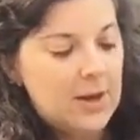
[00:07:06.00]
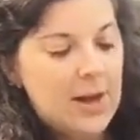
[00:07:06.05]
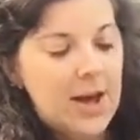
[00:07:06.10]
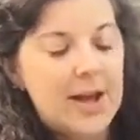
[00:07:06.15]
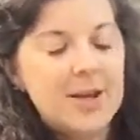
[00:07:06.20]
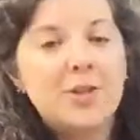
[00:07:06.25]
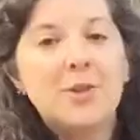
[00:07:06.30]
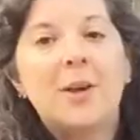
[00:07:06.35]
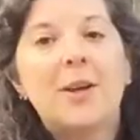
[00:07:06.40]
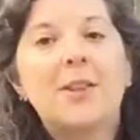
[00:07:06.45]

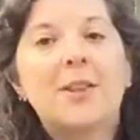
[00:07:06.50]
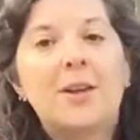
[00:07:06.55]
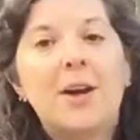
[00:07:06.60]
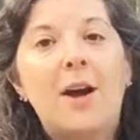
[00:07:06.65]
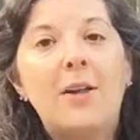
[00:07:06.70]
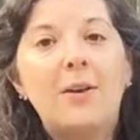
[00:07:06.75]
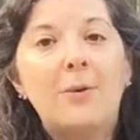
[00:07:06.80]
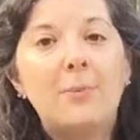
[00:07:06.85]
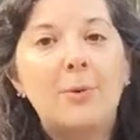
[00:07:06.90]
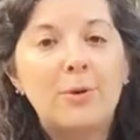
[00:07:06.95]
I do like the
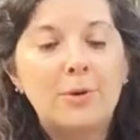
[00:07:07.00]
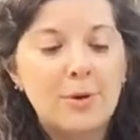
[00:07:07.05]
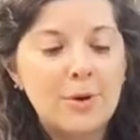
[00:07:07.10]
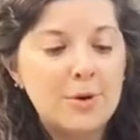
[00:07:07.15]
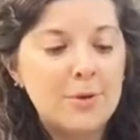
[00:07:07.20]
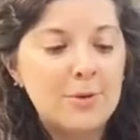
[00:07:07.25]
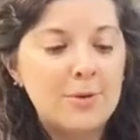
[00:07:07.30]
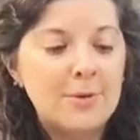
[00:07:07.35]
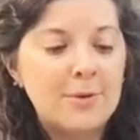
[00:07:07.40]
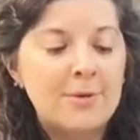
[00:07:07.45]
color
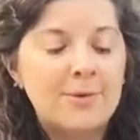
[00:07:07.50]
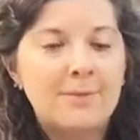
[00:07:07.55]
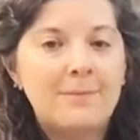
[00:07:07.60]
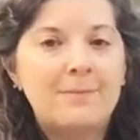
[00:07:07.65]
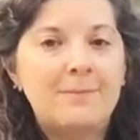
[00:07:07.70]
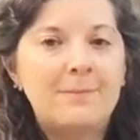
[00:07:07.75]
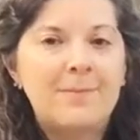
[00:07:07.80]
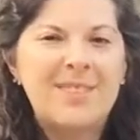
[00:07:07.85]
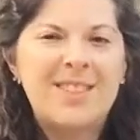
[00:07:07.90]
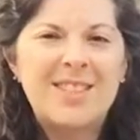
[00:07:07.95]
maroon.
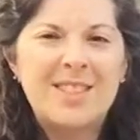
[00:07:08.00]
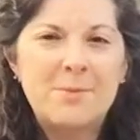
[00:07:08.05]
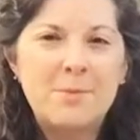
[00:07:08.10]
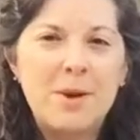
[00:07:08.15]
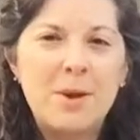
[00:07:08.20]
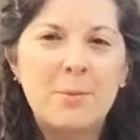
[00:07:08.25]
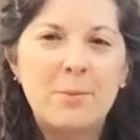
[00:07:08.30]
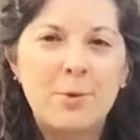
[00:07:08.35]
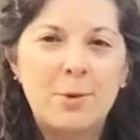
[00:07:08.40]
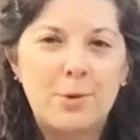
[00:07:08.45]
To
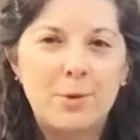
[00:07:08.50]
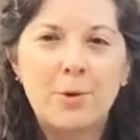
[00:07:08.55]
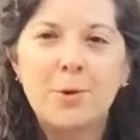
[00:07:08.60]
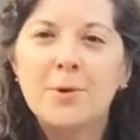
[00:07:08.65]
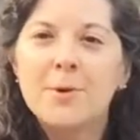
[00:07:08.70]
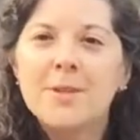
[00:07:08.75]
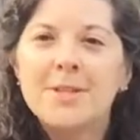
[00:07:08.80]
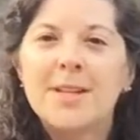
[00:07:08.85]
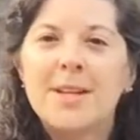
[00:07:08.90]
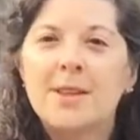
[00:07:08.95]
me,
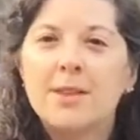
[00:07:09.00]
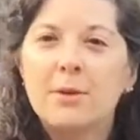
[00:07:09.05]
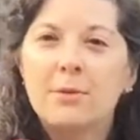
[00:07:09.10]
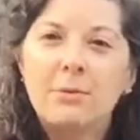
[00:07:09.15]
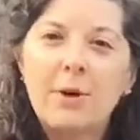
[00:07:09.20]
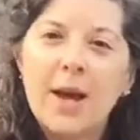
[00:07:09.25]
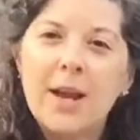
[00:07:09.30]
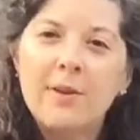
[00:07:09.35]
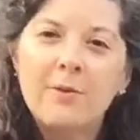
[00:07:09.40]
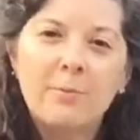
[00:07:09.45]
maroon is like the
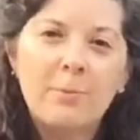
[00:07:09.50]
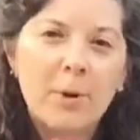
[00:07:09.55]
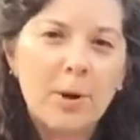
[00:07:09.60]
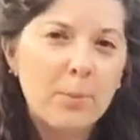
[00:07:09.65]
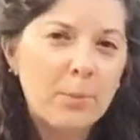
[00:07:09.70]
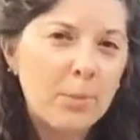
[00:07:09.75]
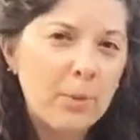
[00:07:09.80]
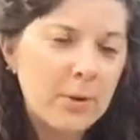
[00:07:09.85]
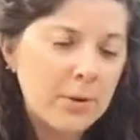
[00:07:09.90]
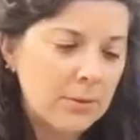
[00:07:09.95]
red of
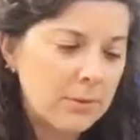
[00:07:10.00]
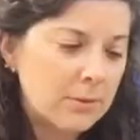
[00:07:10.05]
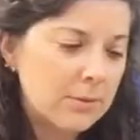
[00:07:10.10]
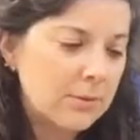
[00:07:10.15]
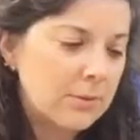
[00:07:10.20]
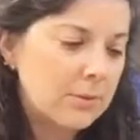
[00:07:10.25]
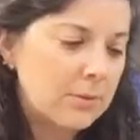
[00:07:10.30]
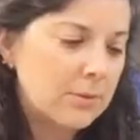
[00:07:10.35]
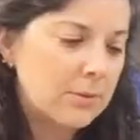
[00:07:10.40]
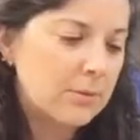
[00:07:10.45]
purple.
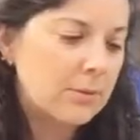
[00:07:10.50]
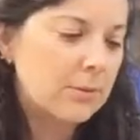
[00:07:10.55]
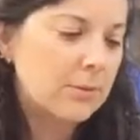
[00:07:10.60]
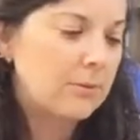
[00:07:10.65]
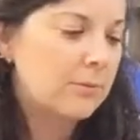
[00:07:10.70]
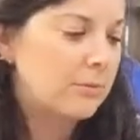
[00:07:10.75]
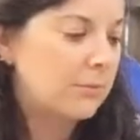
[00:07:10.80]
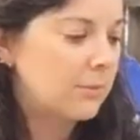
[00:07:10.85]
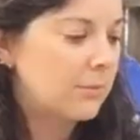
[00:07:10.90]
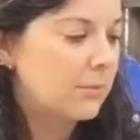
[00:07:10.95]

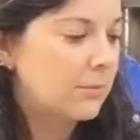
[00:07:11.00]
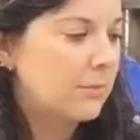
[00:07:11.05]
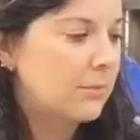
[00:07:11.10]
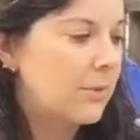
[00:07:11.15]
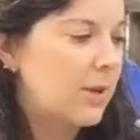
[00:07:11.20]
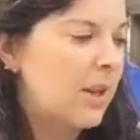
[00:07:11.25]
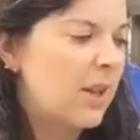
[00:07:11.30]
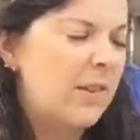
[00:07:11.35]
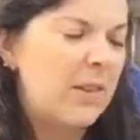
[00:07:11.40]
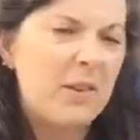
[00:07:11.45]

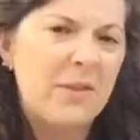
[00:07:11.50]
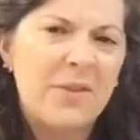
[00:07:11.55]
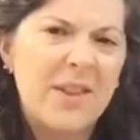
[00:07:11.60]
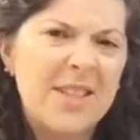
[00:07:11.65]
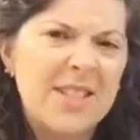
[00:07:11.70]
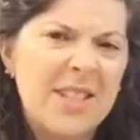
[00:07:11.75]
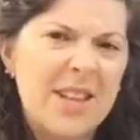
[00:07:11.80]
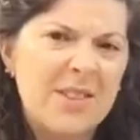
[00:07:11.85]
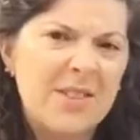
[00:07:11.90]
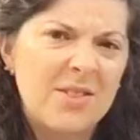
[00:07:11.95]
I don't know if
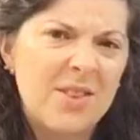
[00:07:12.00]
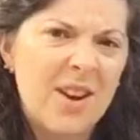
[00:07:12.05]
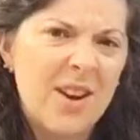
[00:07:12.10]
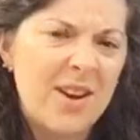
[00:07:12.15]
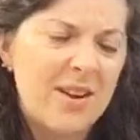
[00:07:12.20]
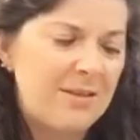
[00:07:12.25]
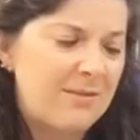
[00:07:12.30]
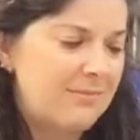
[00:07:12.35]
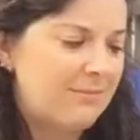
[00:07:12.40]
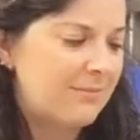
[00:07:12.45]
that sounds
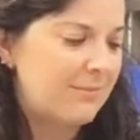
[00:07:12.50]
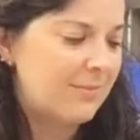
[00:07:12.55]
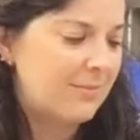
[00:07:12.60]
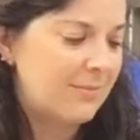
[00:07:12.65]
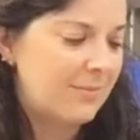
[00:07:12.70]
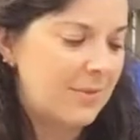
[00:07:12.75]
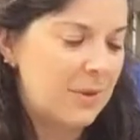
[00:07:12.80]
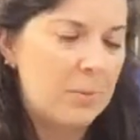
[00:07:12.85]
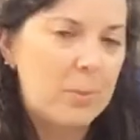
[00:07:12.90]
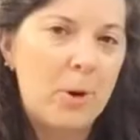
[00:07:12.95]
right.
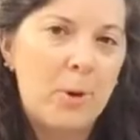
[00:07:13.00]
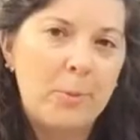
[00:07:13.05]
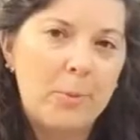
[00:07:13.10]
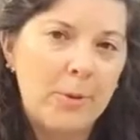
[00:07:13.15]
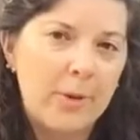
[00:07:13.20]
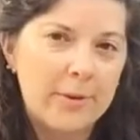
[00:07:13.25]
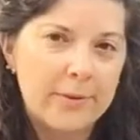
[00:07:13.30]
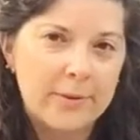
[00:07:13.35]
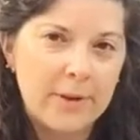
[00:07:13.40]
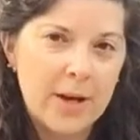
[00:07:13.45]
The
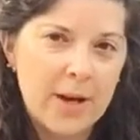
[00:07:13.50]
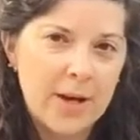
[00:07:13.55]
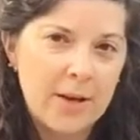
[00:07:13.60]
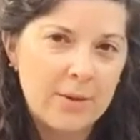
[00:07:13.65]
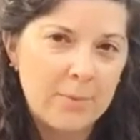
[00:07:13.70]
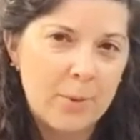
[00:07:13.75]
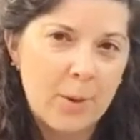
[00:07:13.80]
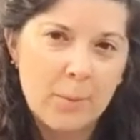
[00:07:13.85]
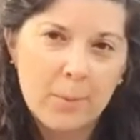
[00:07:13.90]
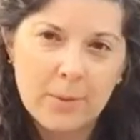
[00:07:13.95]
purple of red,
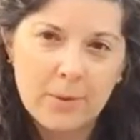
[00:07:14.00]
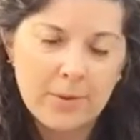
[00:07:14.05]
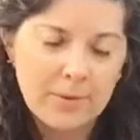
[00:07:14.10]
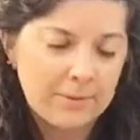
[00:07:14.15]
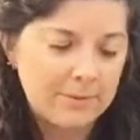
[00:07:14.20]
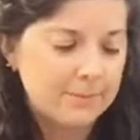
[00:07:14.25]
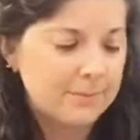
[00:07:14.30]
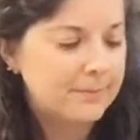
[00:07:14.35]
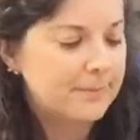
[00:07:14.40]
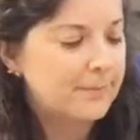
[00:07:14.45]
purple.
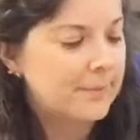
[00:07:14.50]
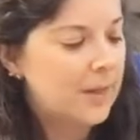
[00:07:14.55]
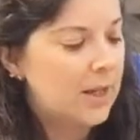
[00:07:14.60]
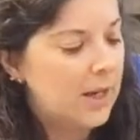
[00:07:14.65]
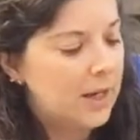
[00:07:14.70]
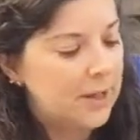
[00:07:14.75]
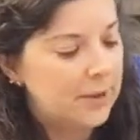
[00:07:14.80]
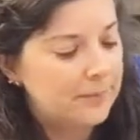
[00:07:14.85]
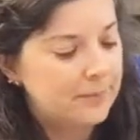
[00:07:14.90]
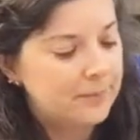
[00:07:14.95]

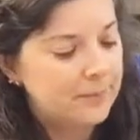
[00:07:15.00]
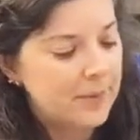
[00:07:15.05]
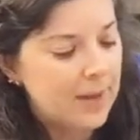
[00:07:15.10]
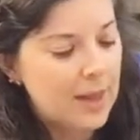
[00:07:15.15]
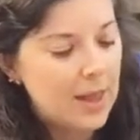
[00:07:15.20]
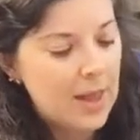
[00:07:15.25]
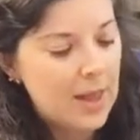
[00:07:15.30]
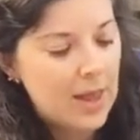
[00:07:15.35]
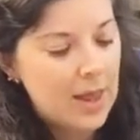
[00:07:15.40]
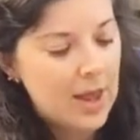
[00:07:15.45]
I don't know.
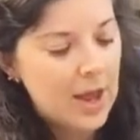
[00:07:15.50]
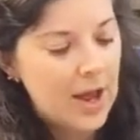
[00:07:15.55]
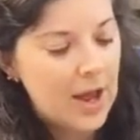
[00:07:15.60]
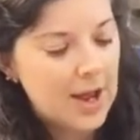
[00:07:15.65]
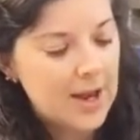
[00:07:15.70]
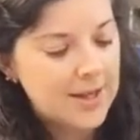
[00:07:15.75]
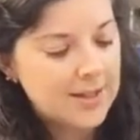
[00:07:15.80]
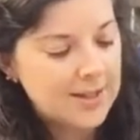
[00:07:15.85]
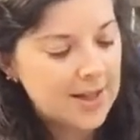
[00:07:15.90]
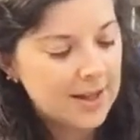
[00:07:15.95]

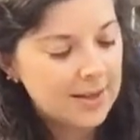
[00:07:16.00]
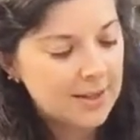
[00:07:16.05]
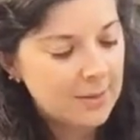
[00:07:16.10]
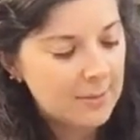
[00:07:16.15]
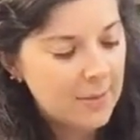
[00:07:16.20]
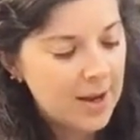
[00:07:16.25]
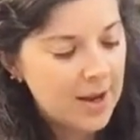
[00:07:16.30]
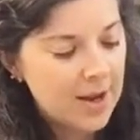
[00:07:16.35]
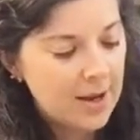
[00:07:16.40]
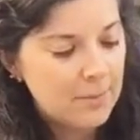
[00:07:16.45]
And it's got the
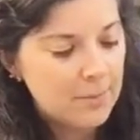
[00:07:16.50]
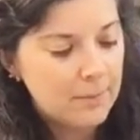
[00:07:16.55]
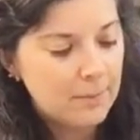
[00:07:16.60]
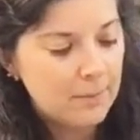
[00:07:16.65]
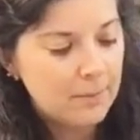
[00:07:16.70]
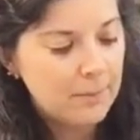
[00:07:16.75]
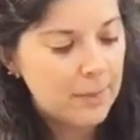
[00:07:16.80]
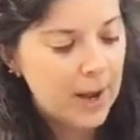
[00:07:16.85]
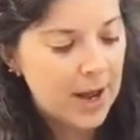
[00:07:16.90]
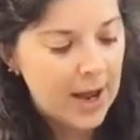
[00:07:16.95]
main
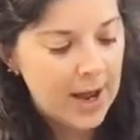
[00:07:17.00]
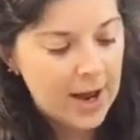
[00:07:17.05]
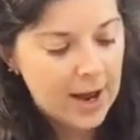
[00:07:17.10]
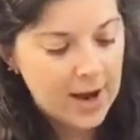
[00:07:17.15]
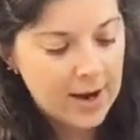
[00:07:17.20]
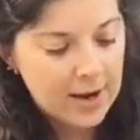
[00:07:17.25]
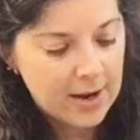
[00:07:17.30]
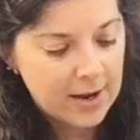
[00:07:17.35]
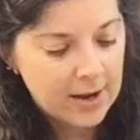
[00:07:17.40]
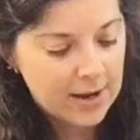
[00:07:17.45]

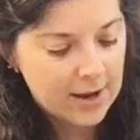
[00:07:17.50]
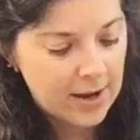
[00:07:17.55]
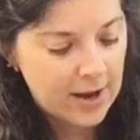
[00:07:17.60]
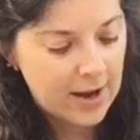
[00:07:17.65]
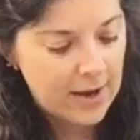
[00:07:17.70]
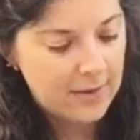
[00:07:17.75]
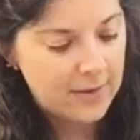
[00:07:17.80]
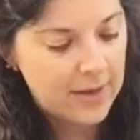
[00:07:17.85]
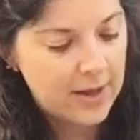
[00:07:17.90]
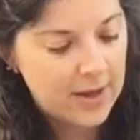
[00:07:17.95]
pack,
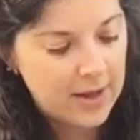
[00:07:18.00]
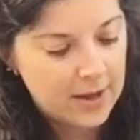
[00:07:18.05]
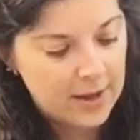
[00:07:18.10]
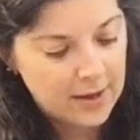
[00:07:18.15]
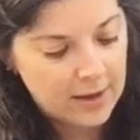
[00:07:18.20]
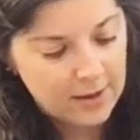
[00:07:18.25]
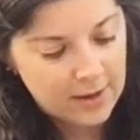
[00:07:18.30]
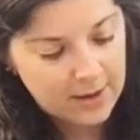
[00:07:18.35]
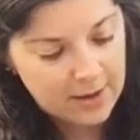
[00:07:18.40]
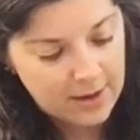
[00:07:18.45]
and
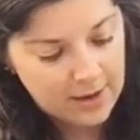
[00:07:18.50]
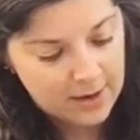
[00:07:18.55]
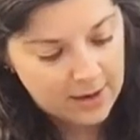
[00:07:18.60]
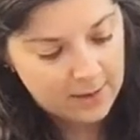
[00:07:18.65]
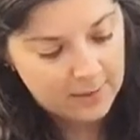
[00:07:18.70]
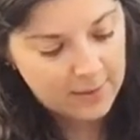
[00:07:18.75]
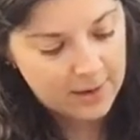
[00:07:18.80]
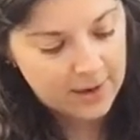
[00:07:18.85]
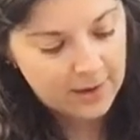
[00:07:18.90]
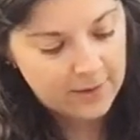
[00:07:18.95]
then
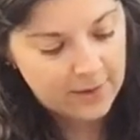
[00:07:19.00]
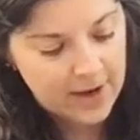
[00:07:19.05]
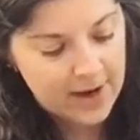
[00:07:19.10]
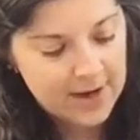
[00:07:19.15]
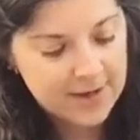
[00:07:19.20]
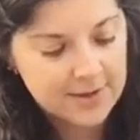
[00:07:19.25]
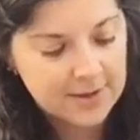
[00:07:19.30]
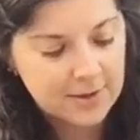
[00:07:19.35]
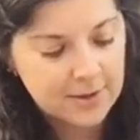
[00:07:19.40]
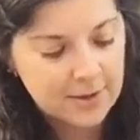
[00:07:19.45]
even
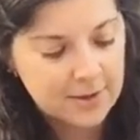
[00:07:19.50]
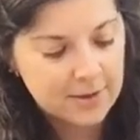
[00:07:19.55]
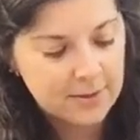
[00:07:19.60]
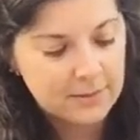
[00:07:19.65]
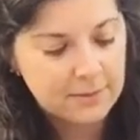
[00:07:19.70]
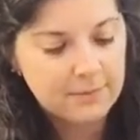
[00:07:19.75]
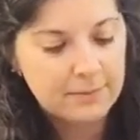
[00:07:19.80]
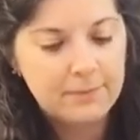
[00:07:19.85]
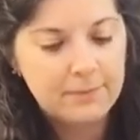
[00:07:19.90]
has a little